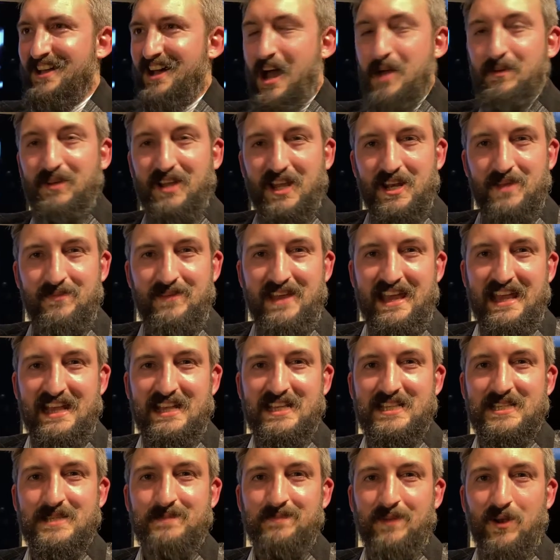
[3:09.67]
I'm going to be
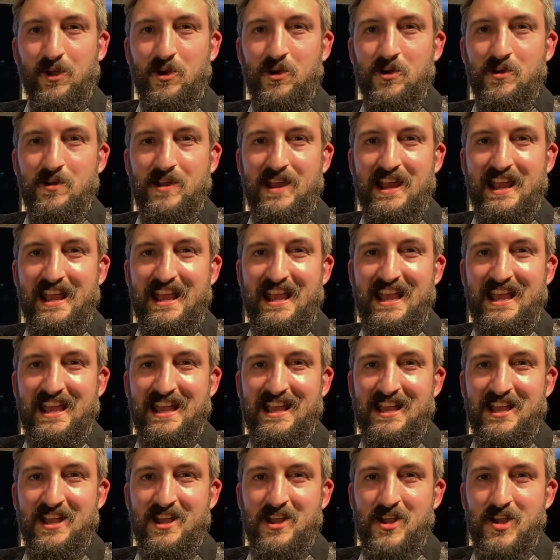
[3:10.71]

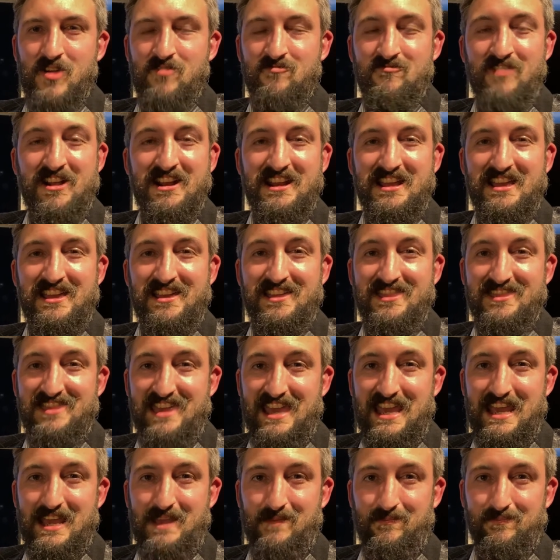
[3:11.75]
exploring running
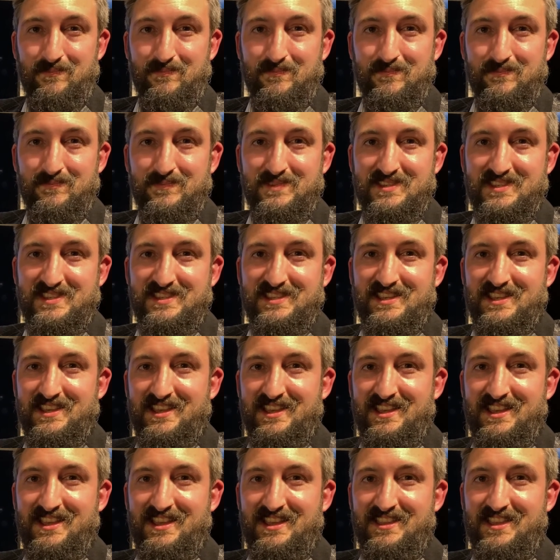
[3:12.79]
themes
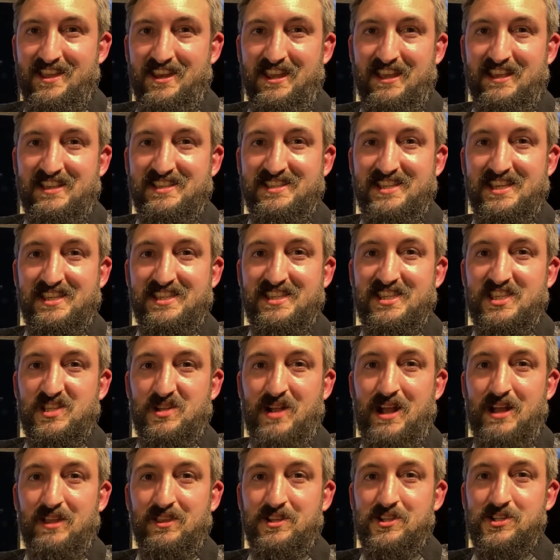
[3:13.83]
that exists
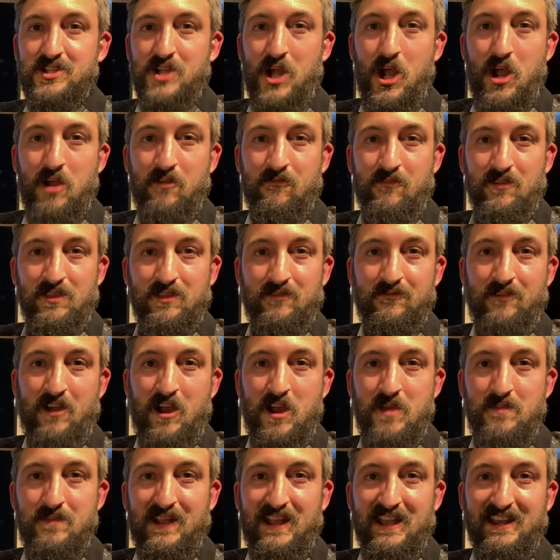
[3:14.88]
throughout the show from the very
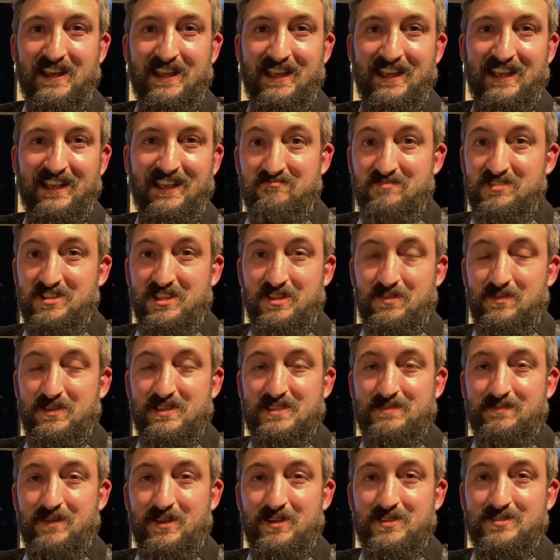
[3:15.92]
beginning to its
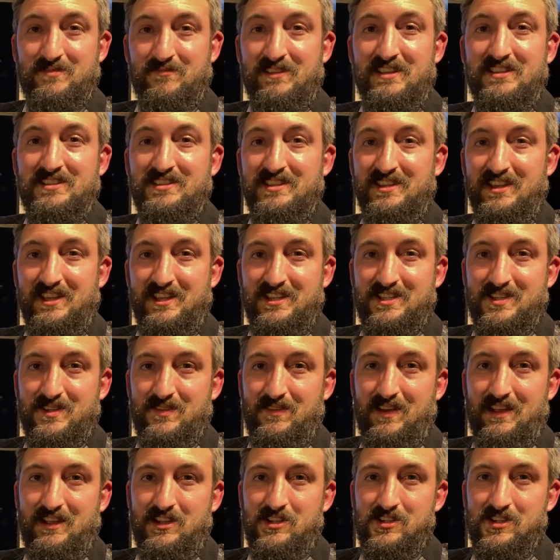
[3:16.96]
most recent
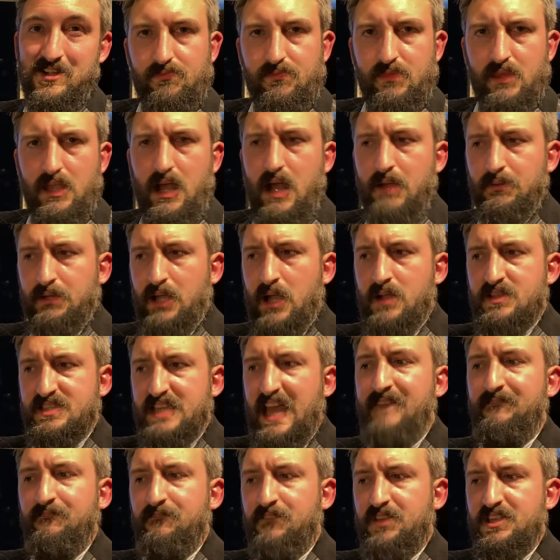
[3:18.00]
iteration. I'm going to
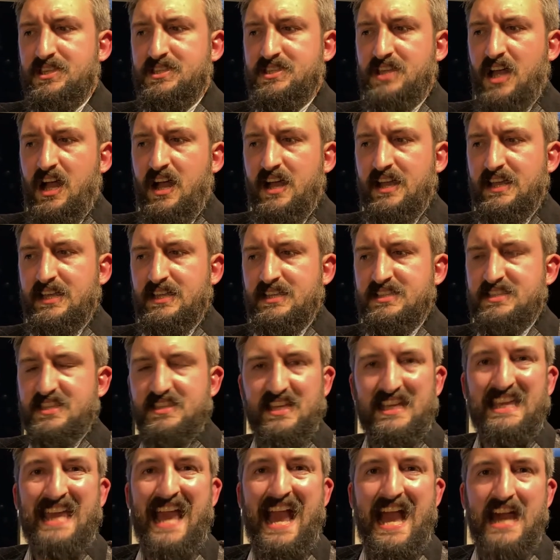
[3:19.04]
emphasize the
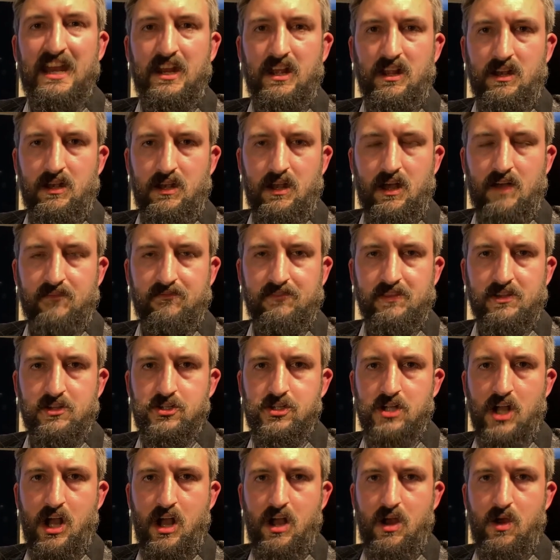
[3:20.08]
canon of the
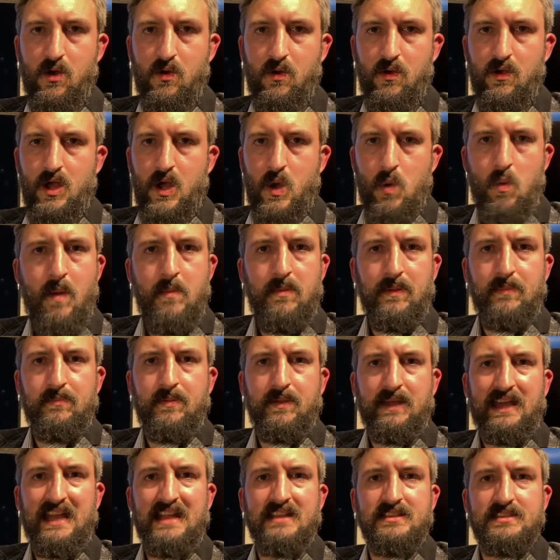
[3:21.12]
show when we
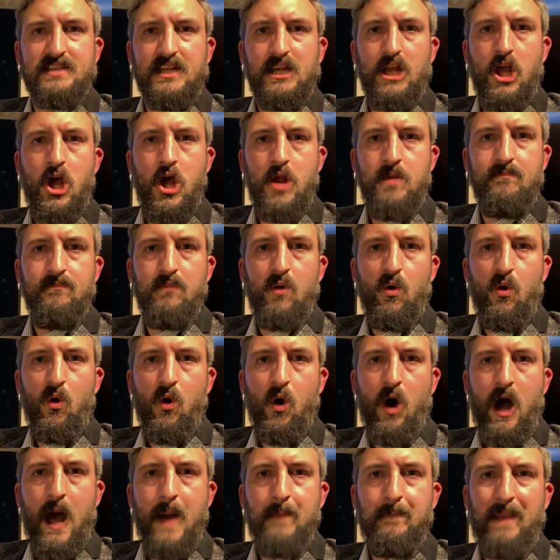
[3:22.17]
begin to learn
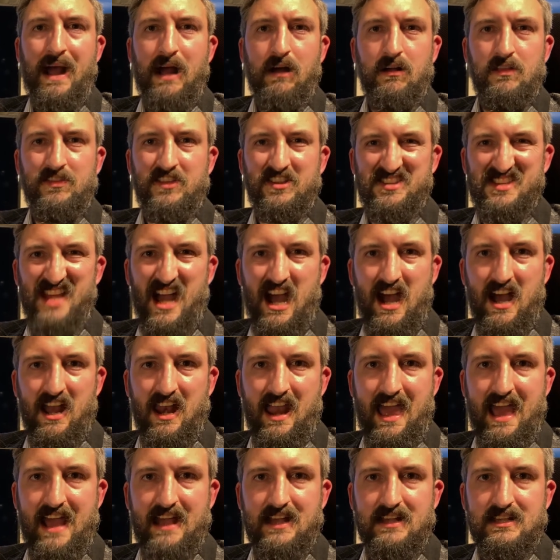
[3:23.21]
more about the
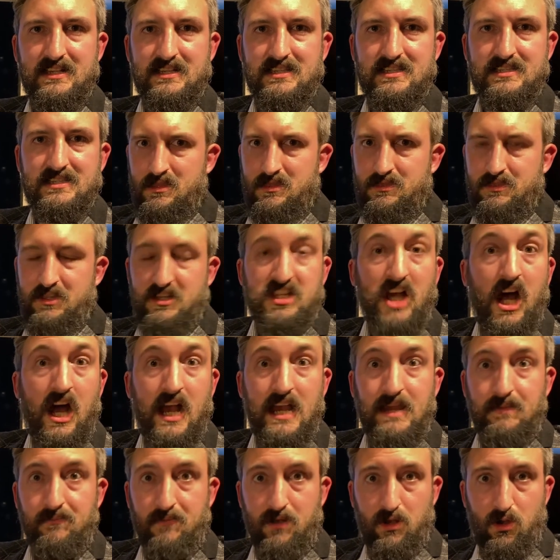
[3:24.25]
Daleks, the
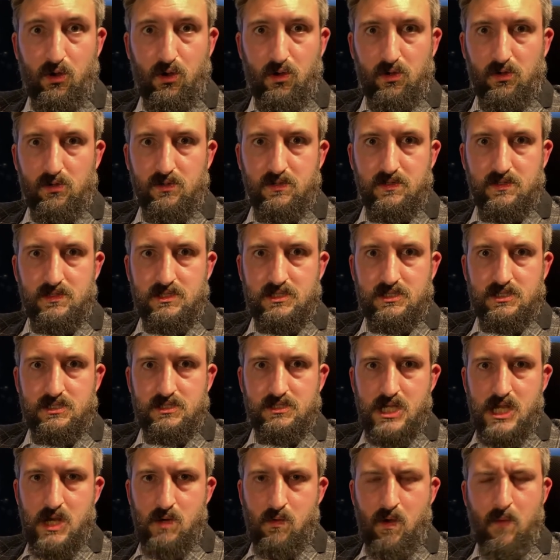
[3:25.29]
Time Lords,
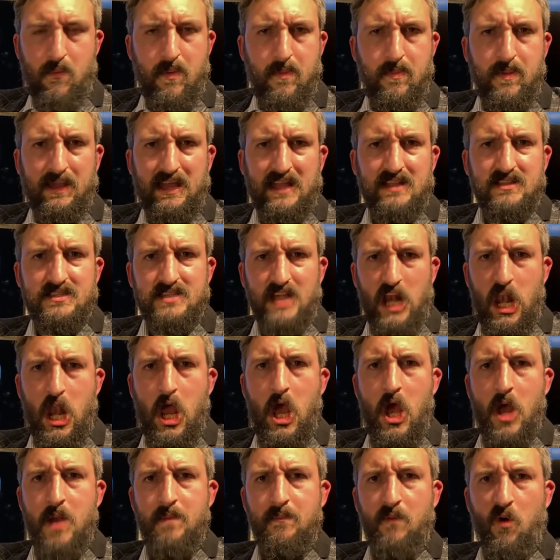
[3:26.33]
when we begin to
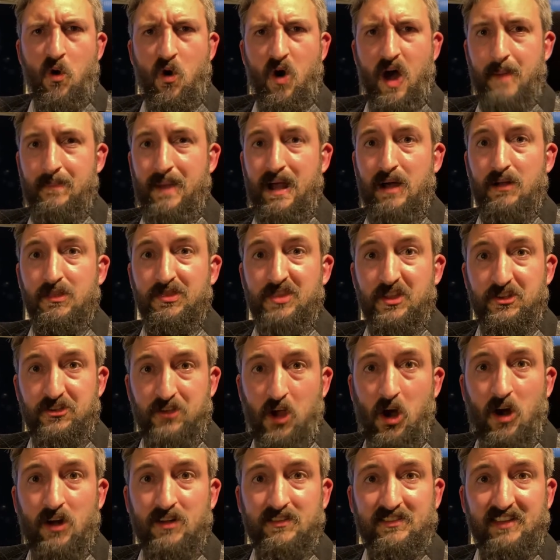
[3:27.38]
learn more about the
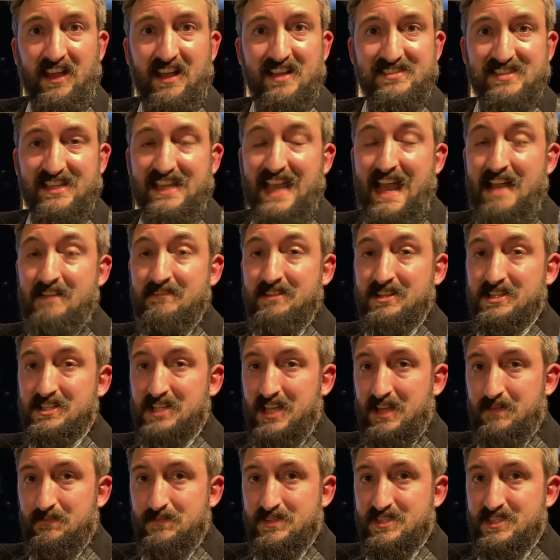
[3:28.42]
Doctor as a character
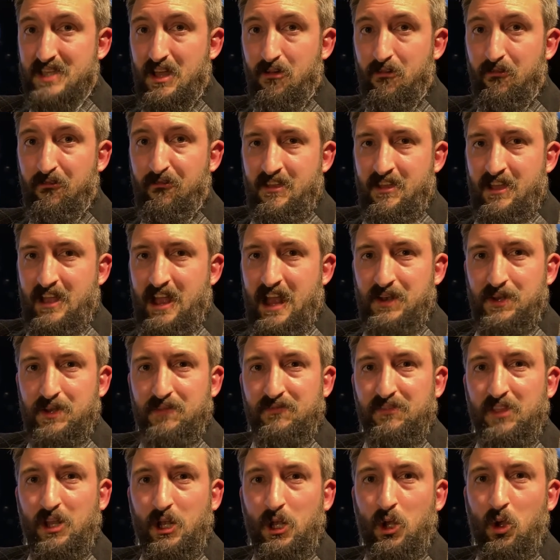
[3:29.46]
himself and of
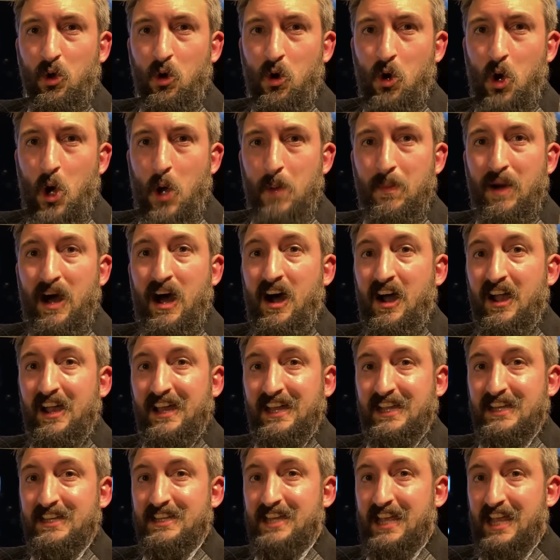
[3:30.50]
the lore
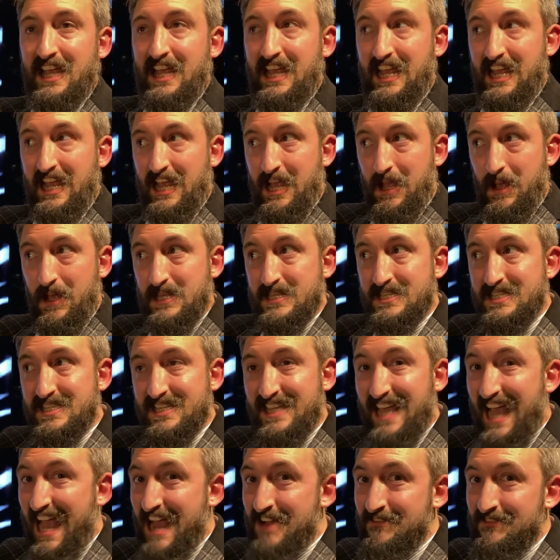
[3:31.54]
behind his
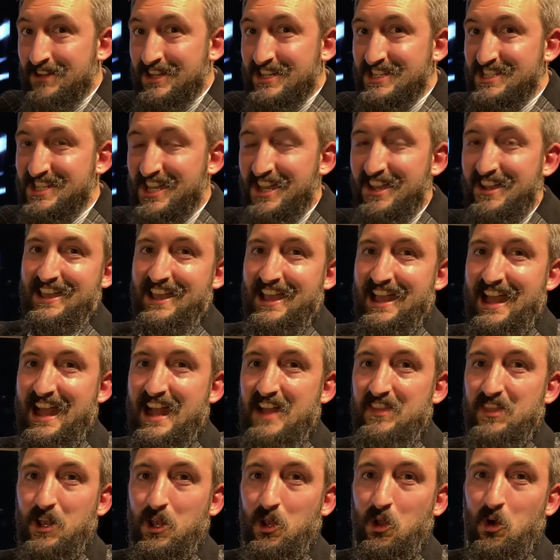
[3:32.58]
character
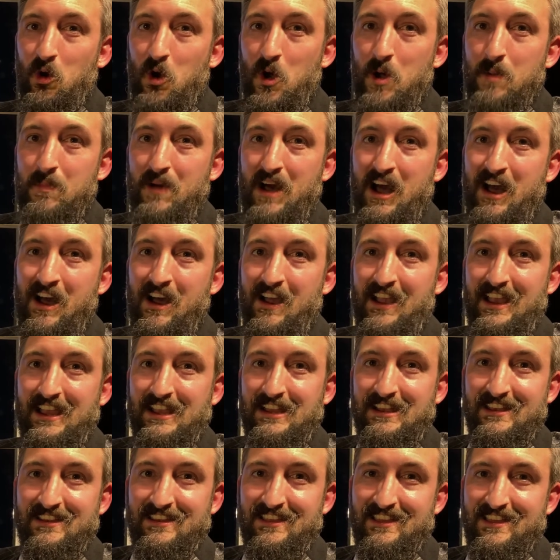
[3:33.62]
and the lore
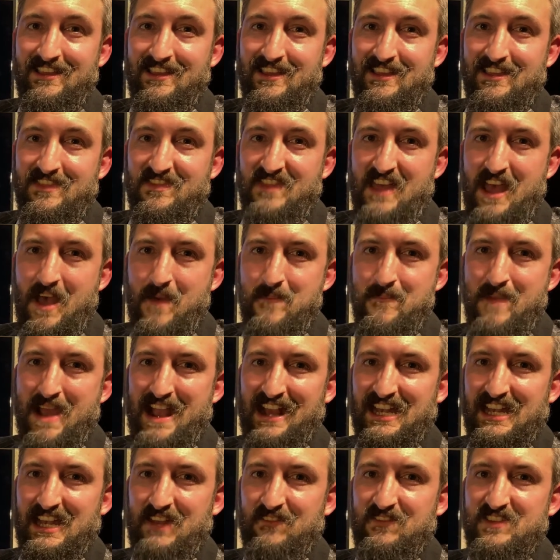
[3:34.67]
behind that
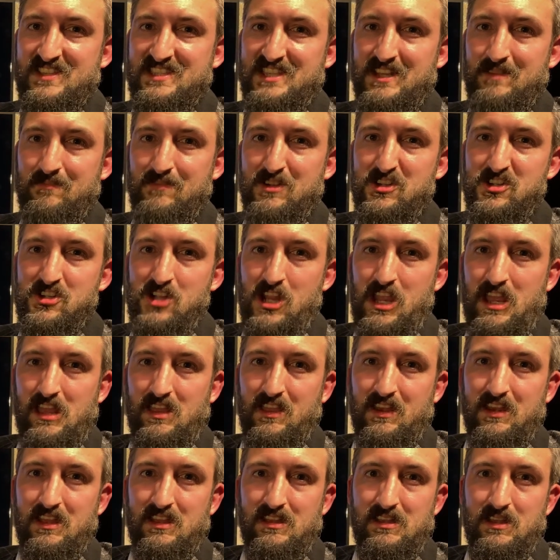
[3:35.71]
magnificent machine
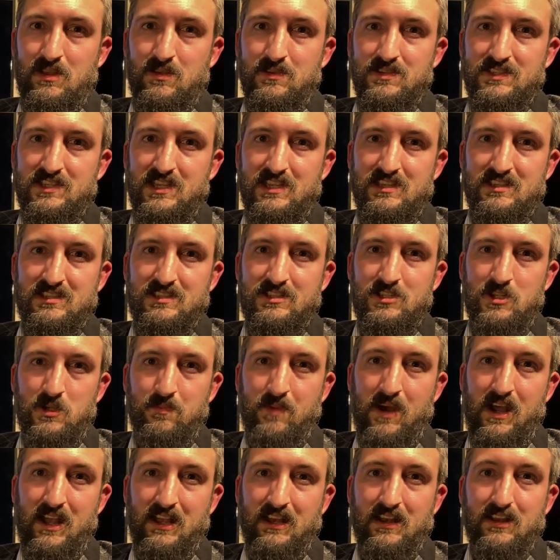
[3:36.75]
that he uses to
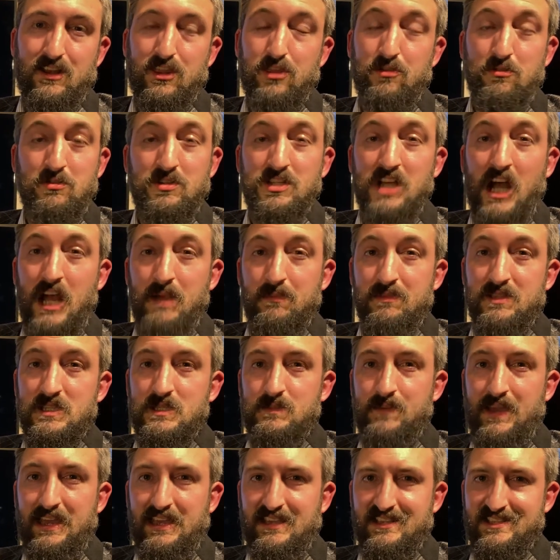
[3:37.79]
pilot through time and
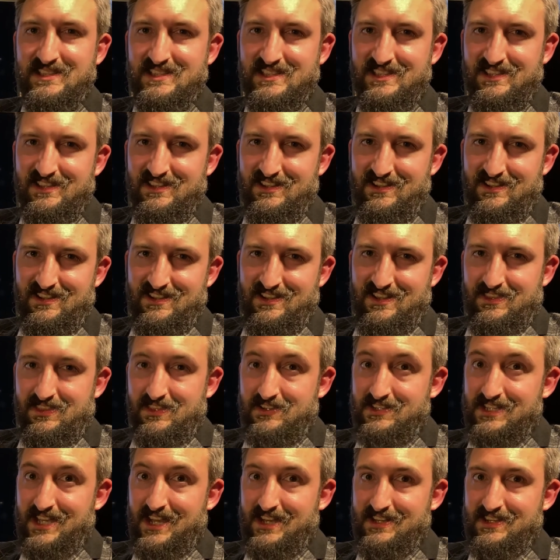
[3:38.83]
space, the
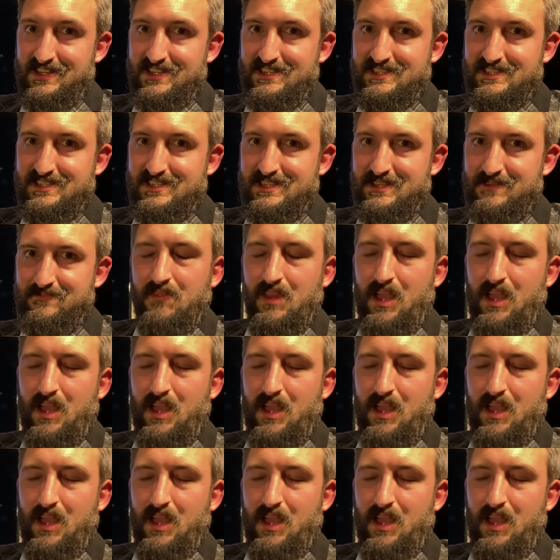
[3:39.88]
TARDIS.